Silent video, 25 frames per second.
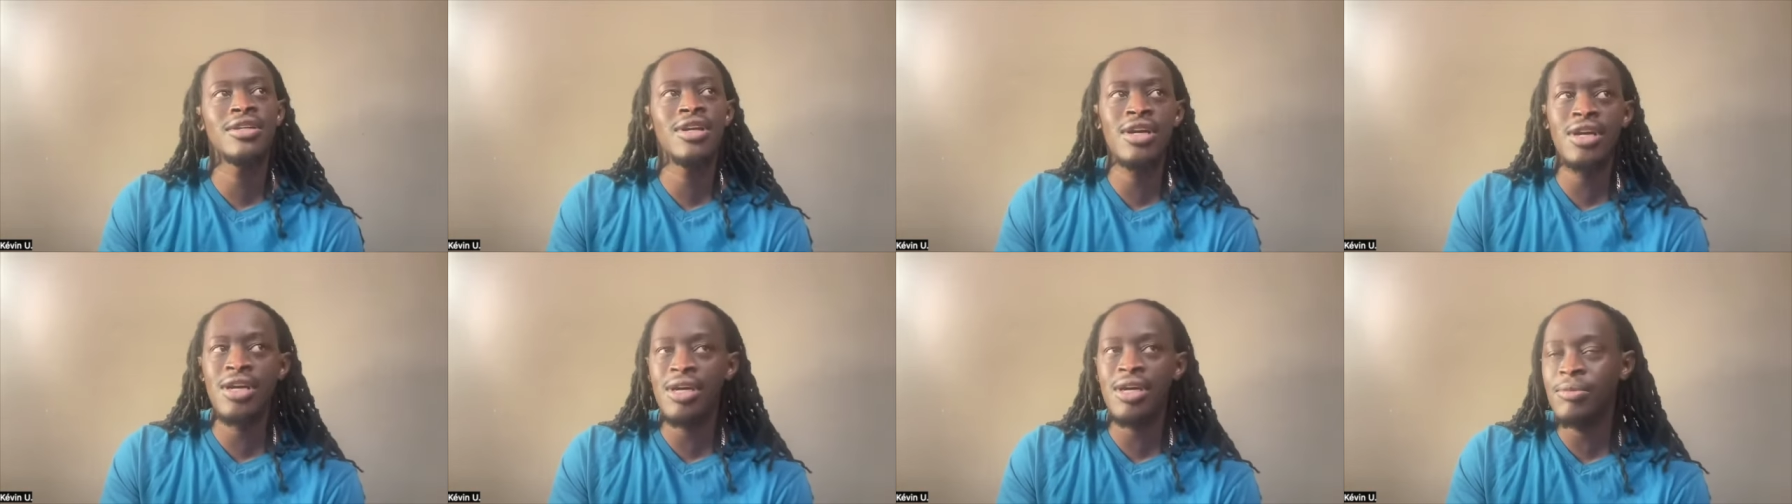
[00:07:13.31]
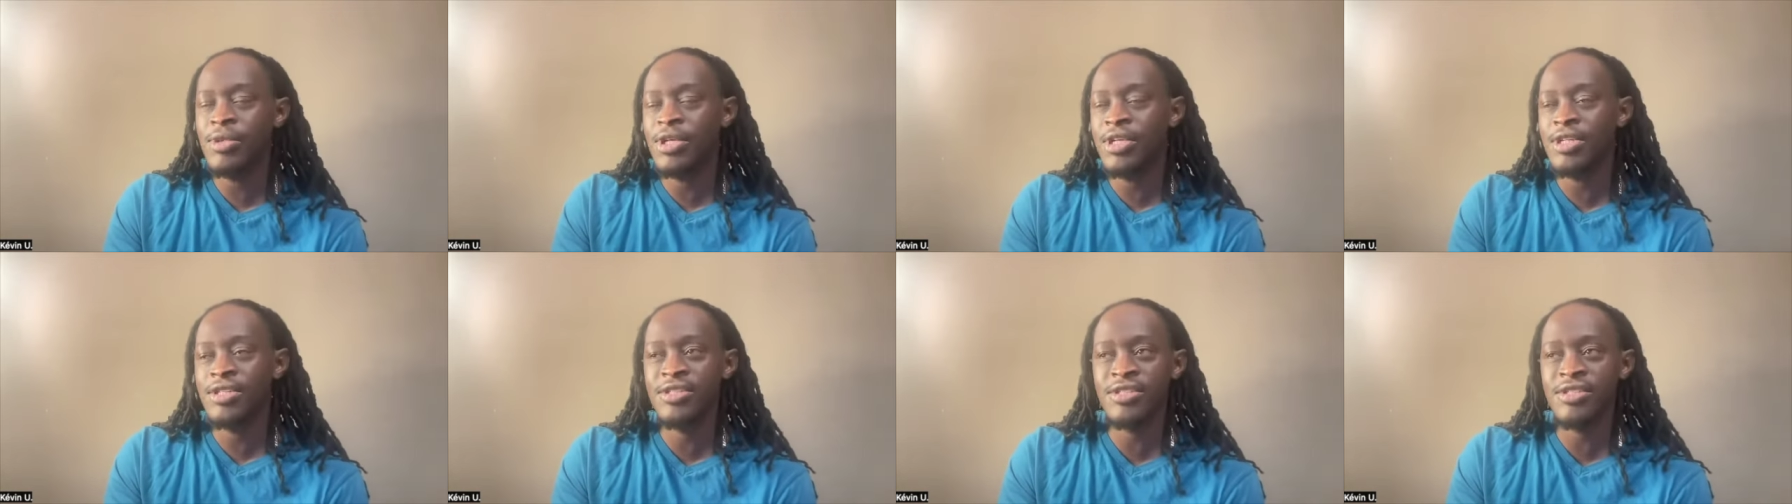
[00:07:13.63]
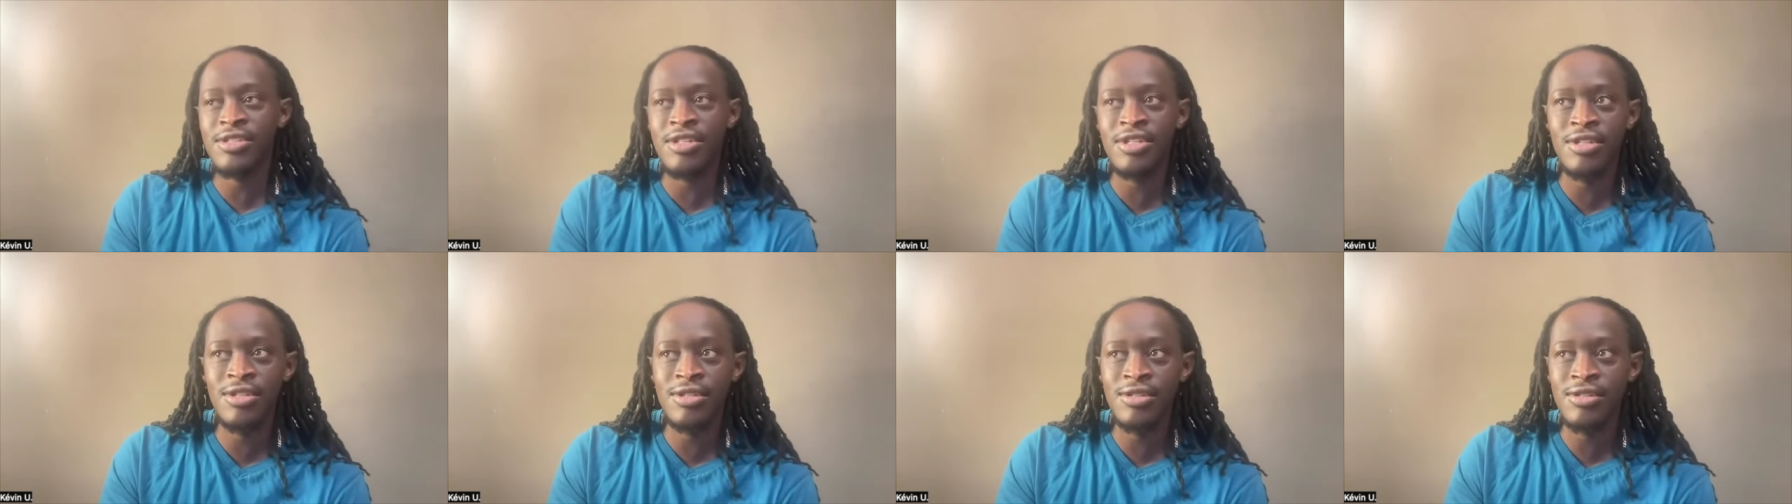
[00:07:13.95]
"Yeah, man,
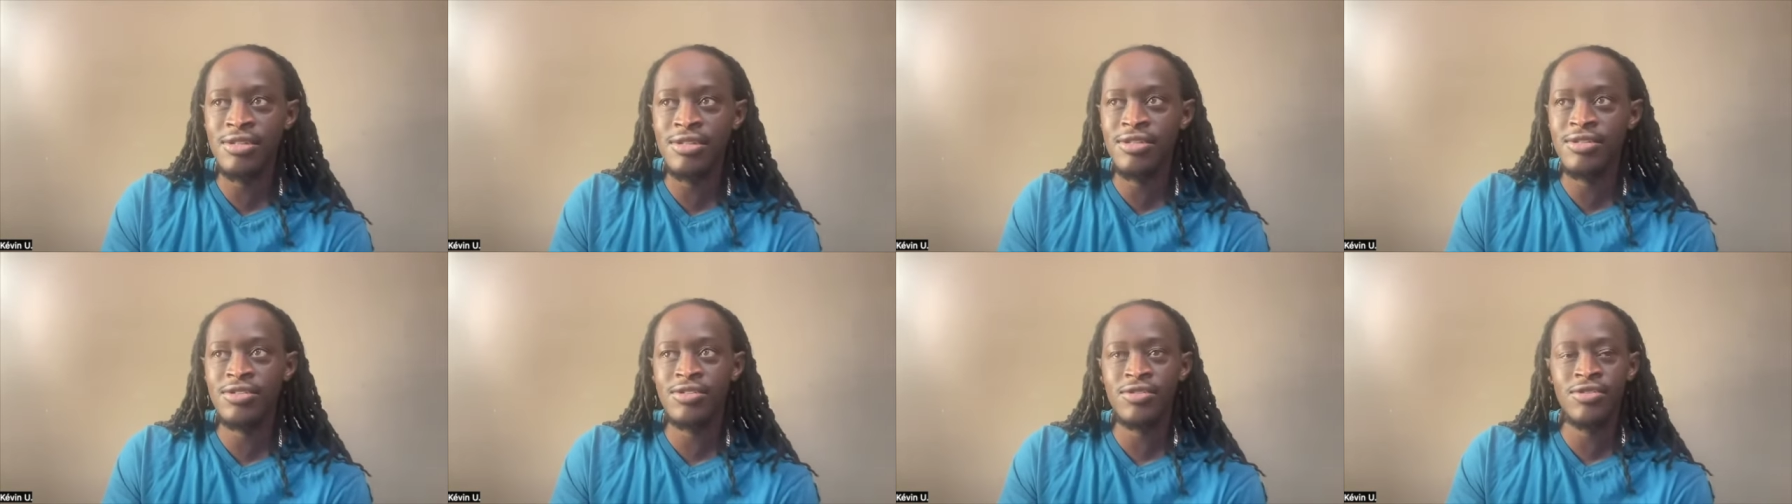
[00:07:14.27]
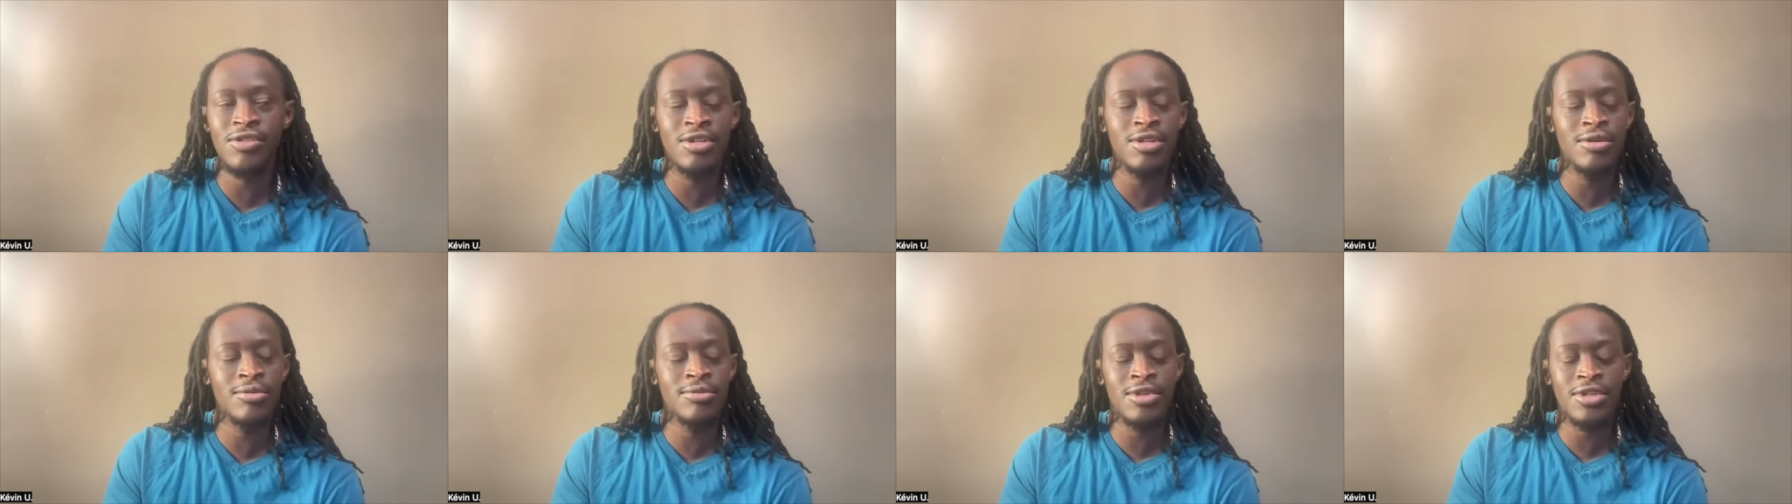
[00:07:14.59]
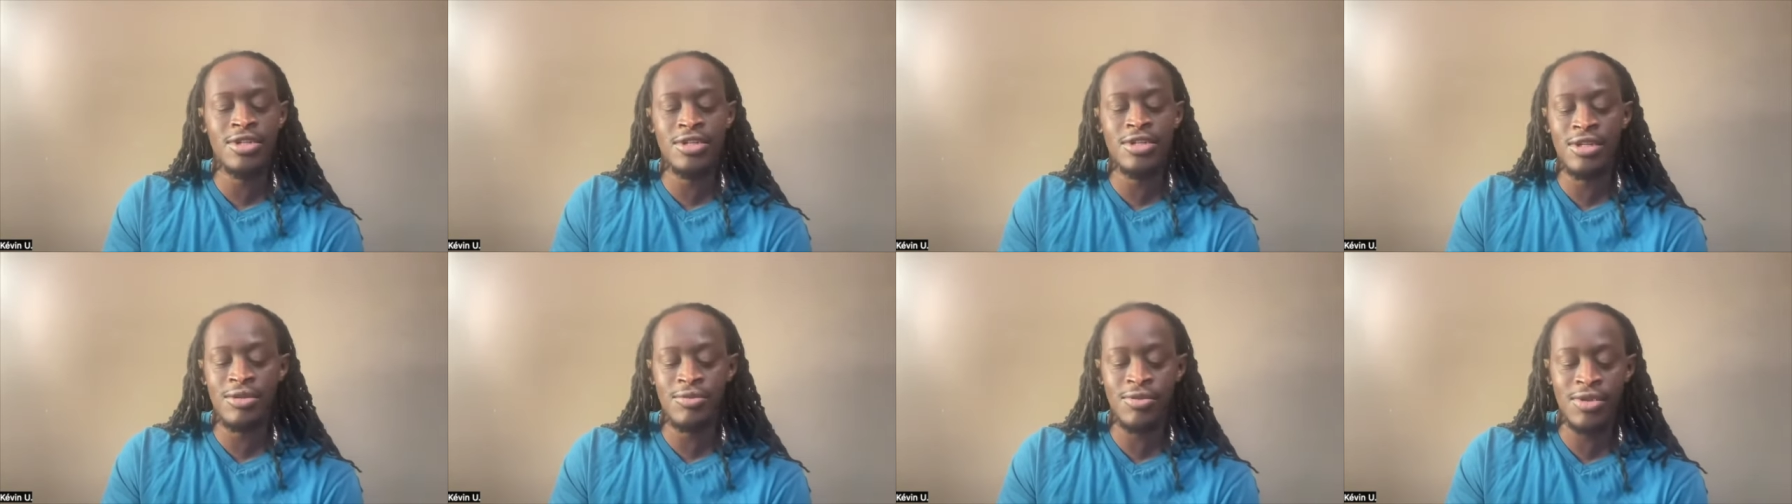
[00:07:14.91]
just enter your script, da,
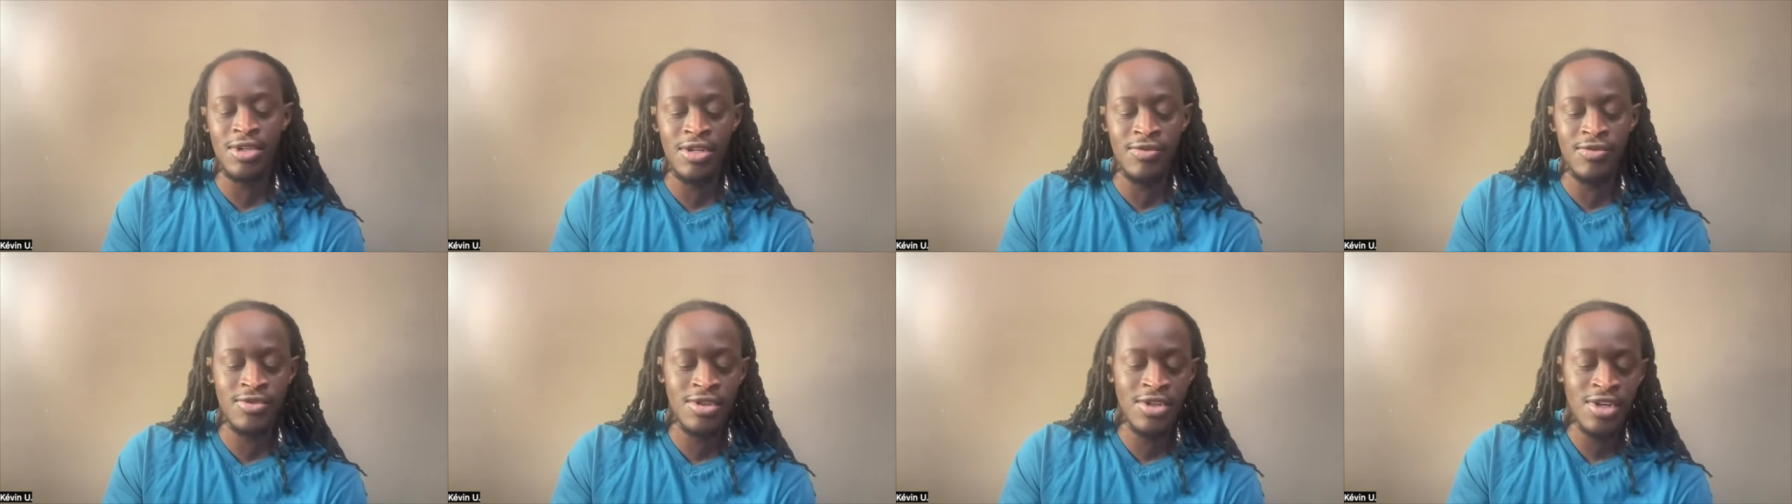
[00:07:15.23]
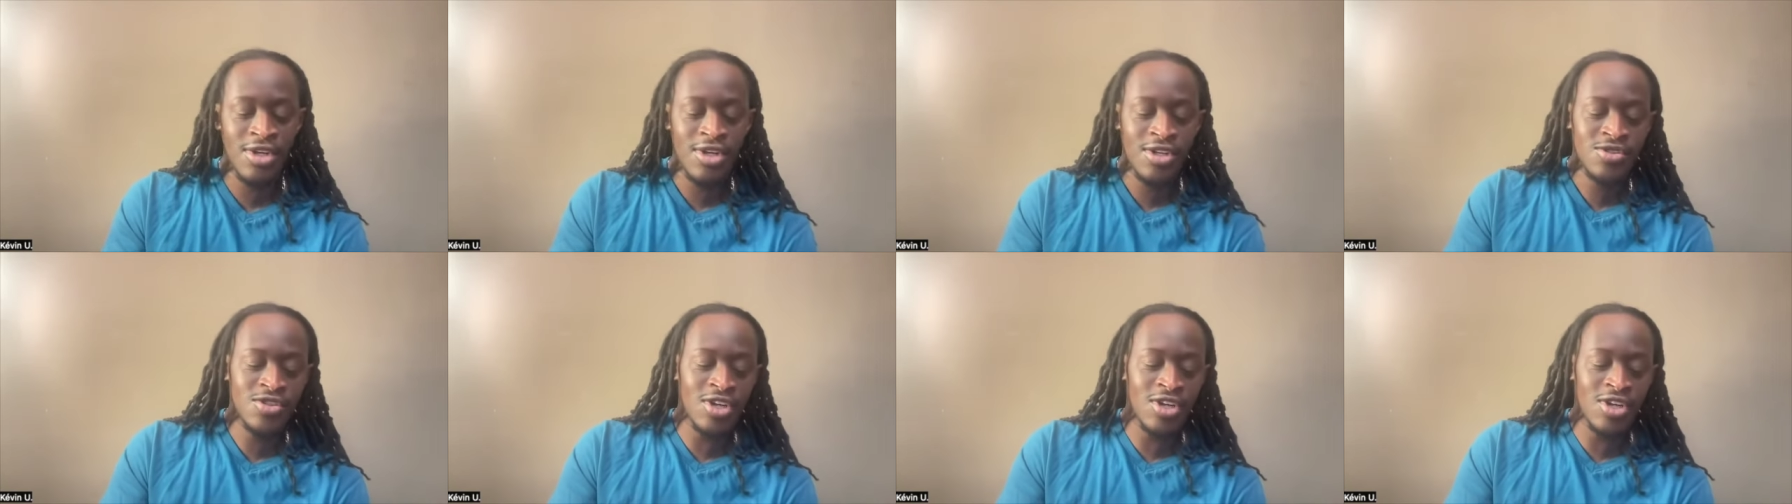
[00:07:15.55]
da, whatever."